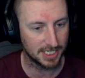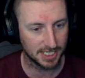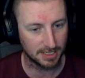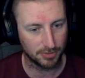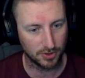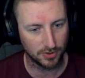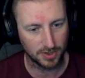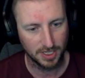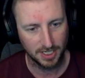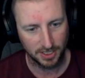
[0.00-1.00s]
just about
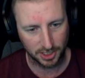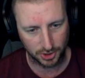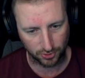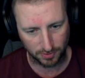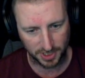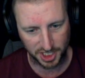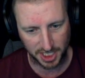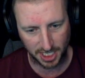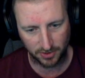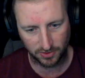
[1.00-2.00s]
this room in
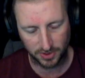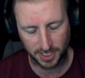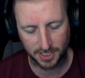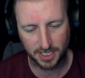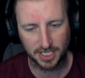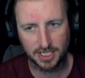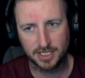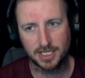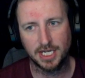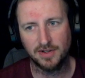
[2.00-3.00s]
general that I think
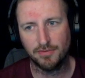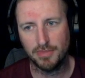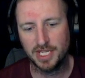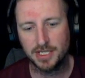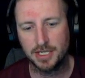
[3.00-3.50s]
gets kind of missed